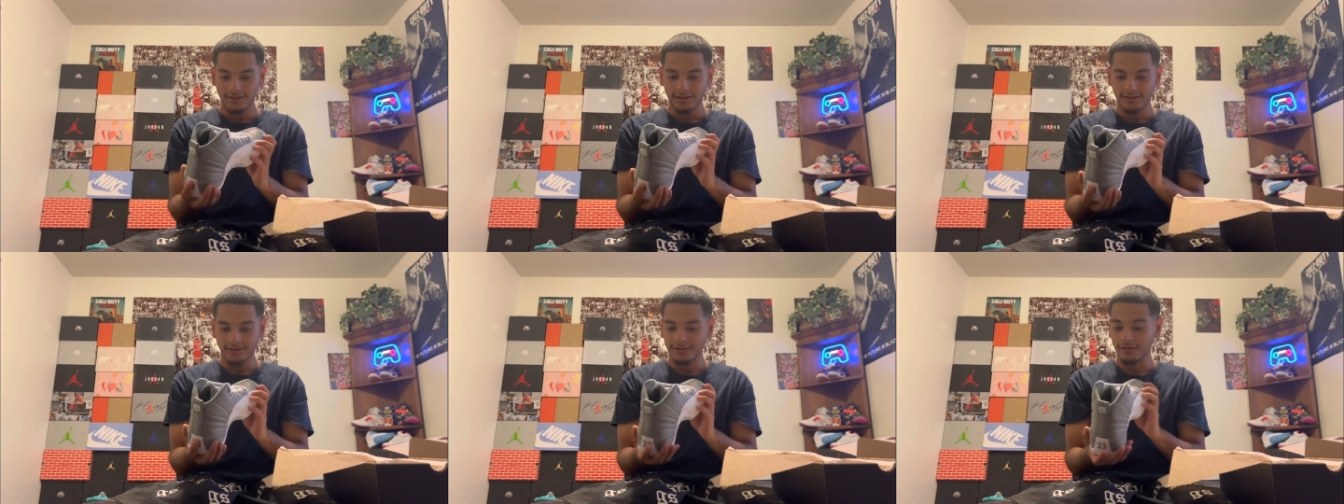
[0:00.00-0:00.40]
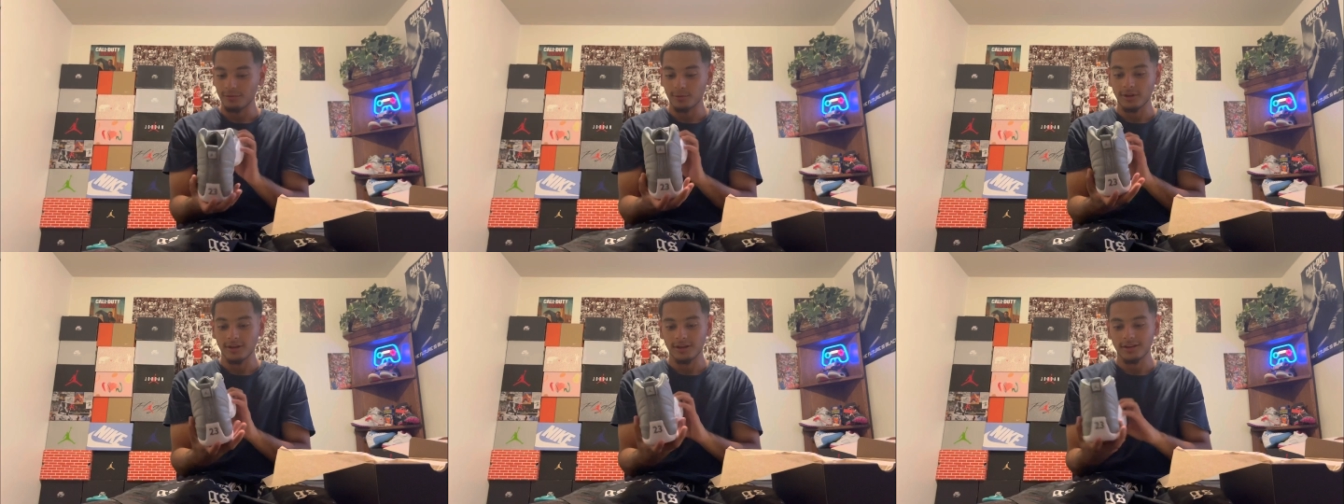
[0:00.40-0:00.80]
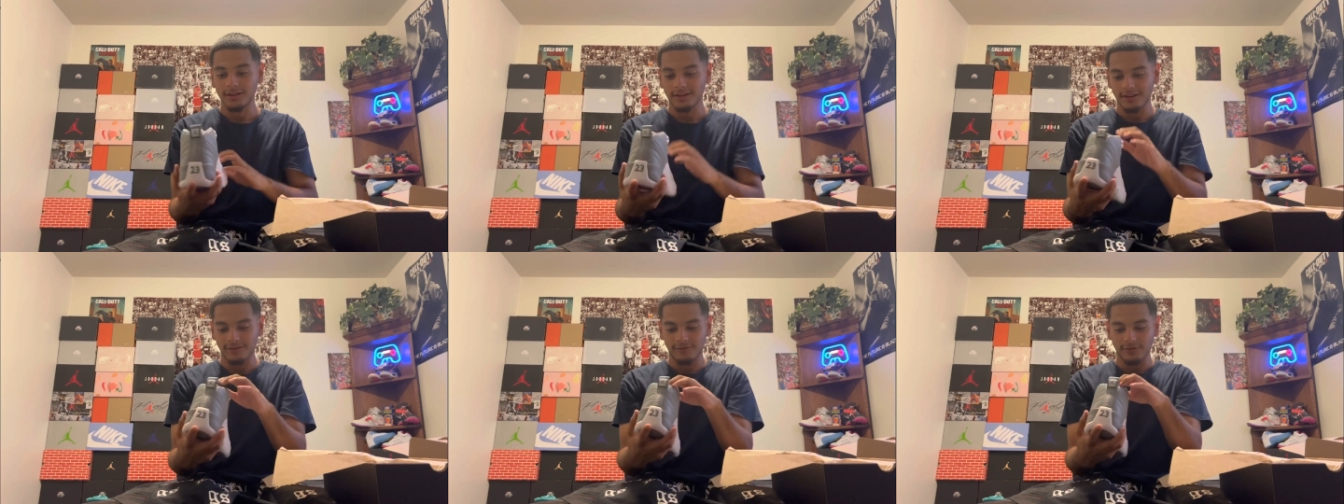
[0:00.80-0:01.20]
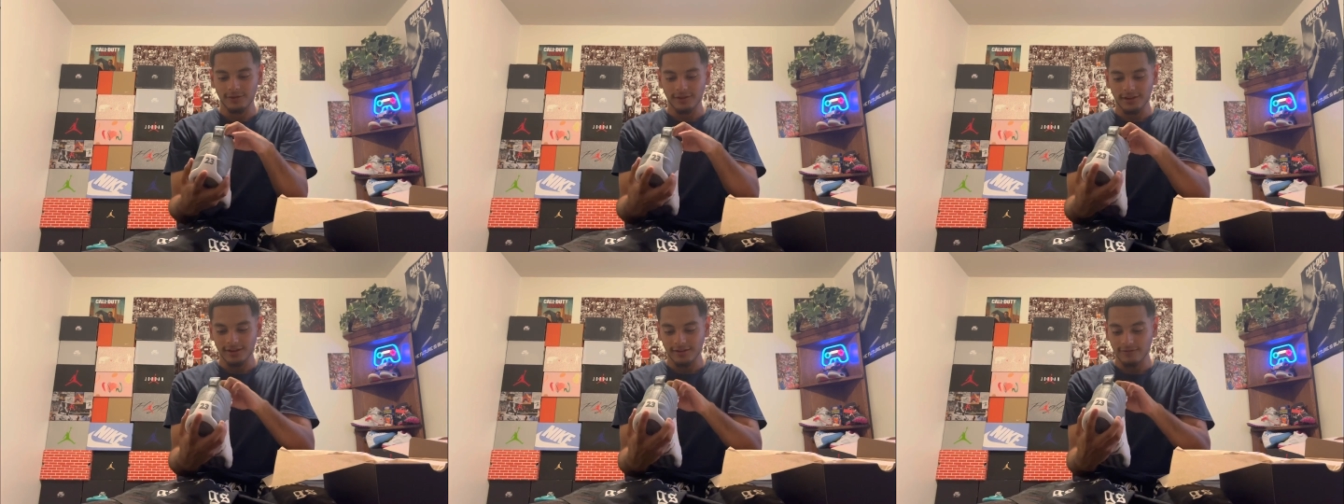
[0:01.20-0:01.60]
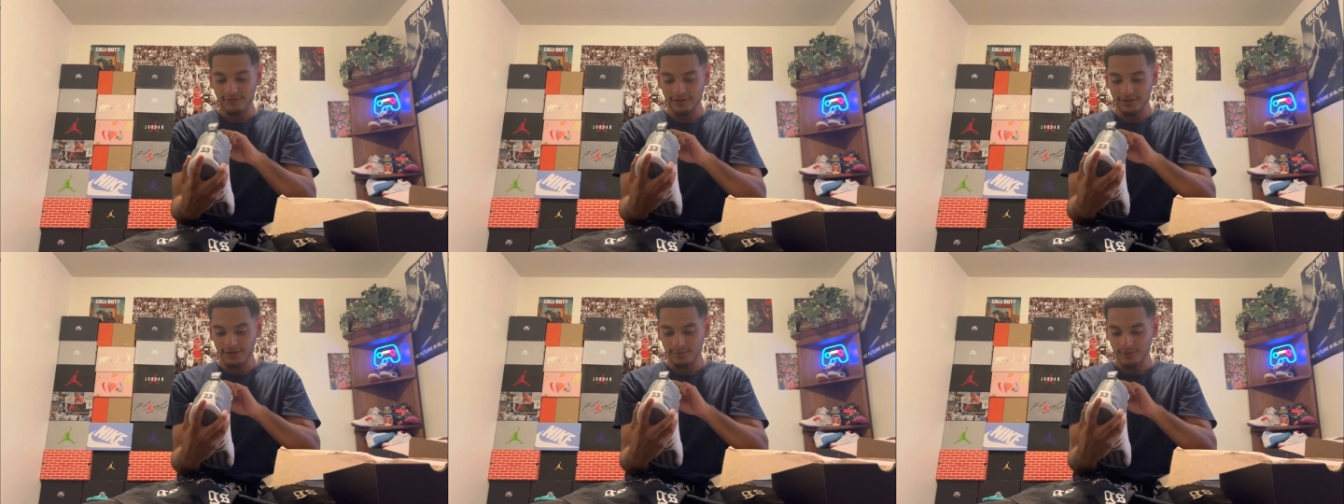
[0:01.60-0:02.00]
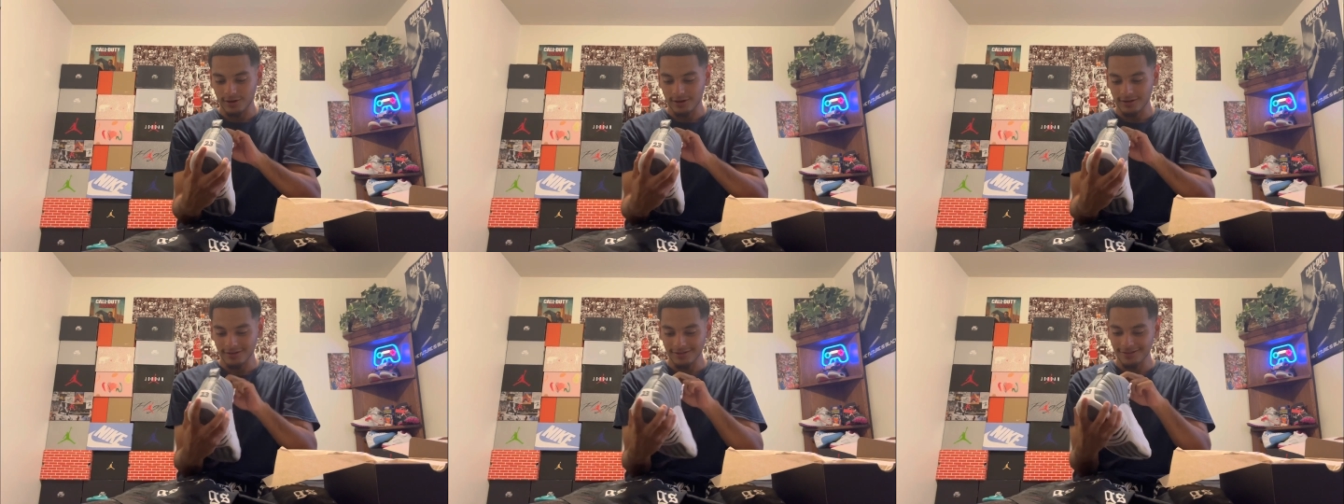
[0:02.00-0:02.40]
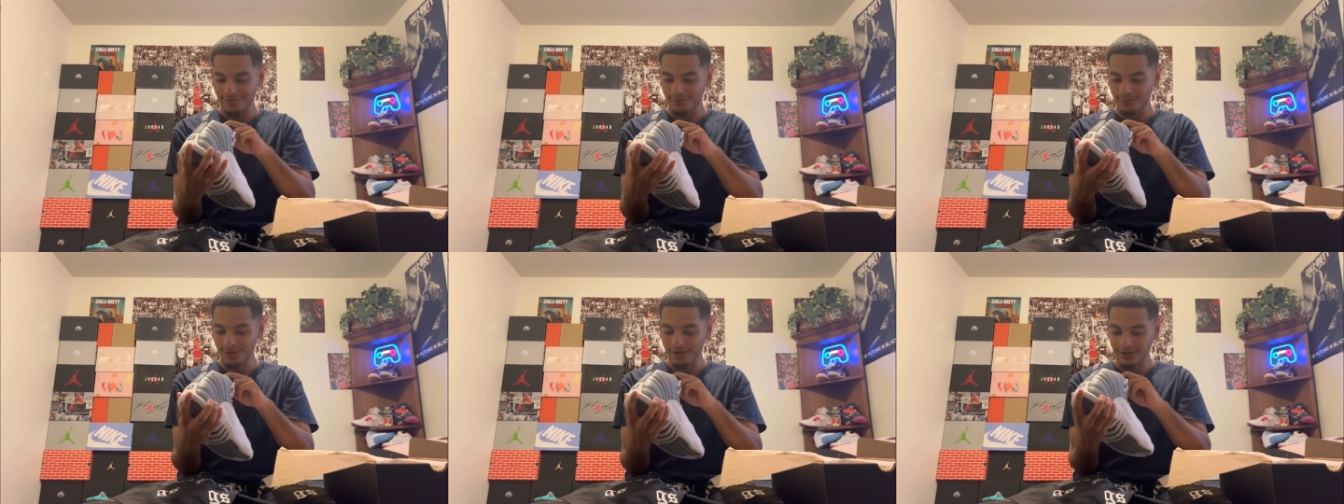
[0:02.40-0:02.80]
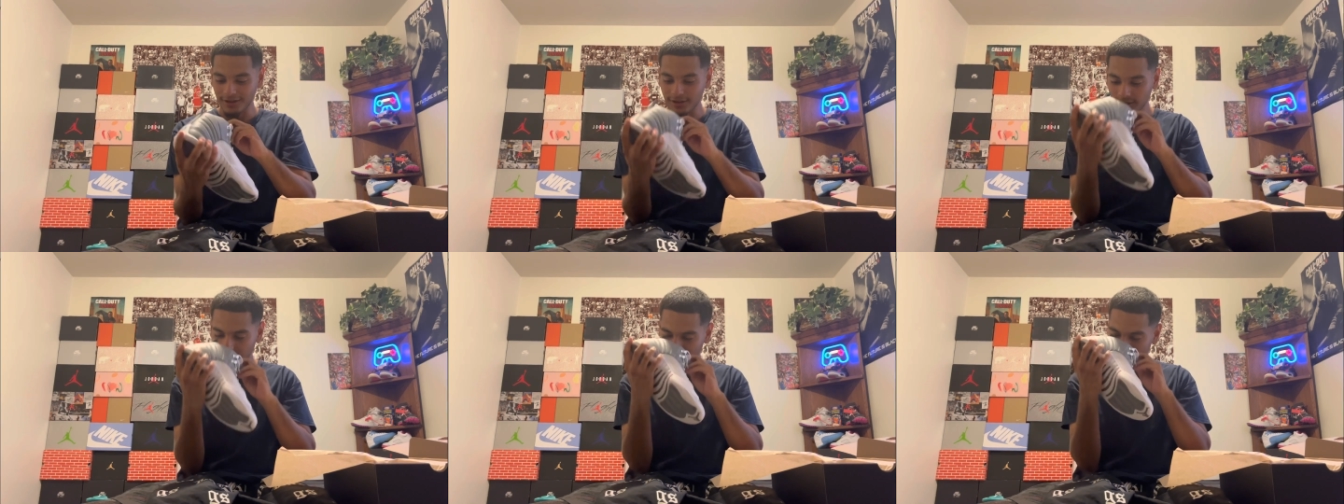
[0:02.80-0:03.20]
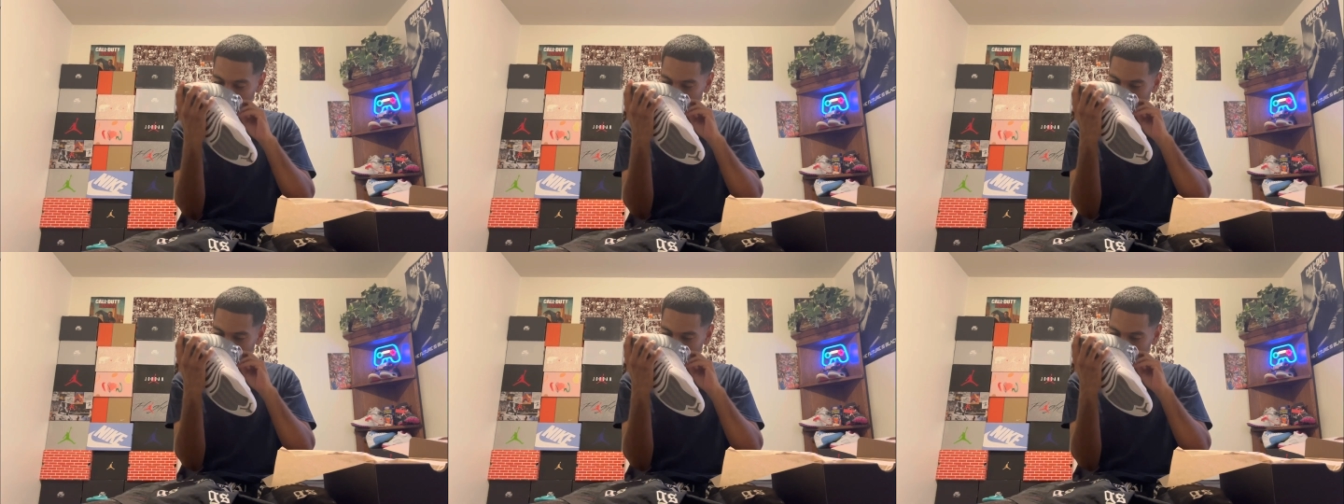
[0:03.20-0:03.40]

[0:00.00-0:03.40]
it's gonna be a hit. I feel like I feel it, bro. It's gonna be a hit.